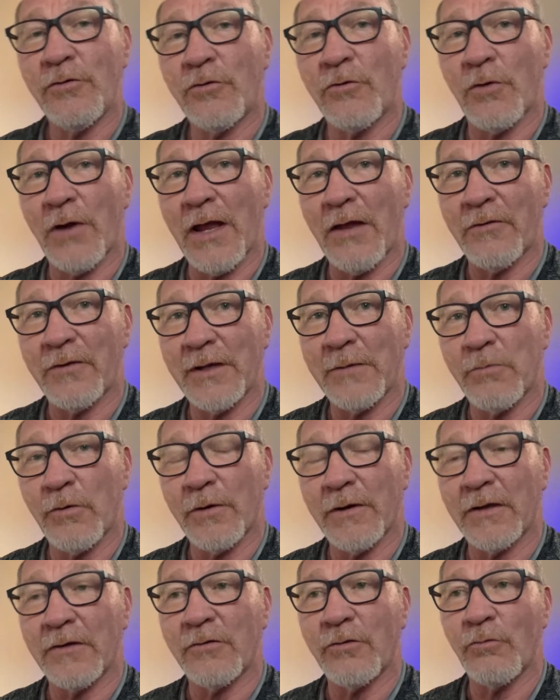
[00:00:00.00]
Creality
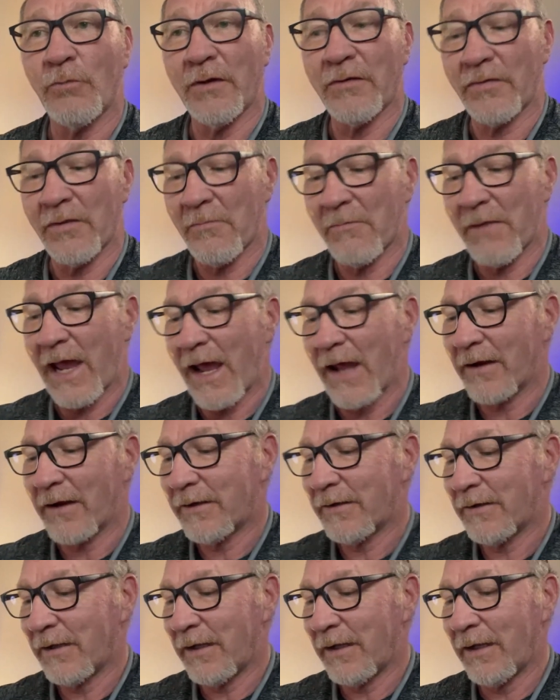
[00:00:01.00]
Print with the Mac.